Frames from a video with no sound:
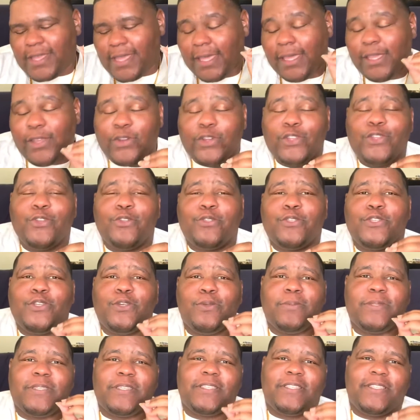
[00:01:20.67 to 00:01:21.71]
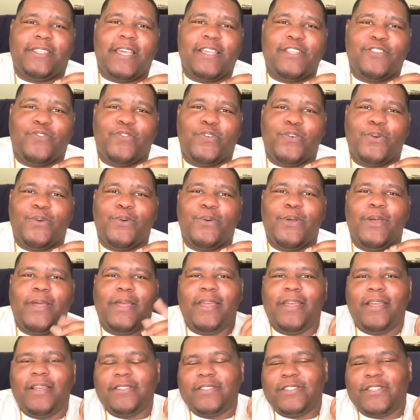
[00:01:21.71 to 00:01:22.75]
and your YouTube successful
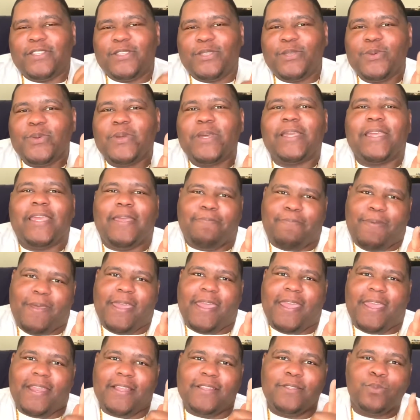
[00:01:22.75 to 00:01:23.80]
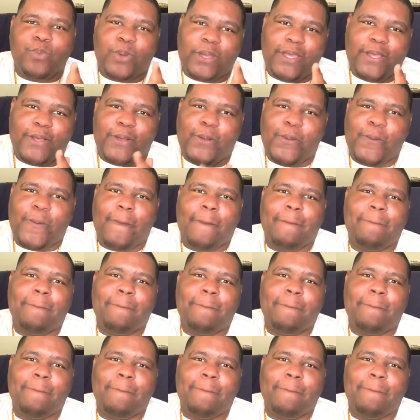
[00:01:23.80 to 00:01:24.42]
so you could get paid as well.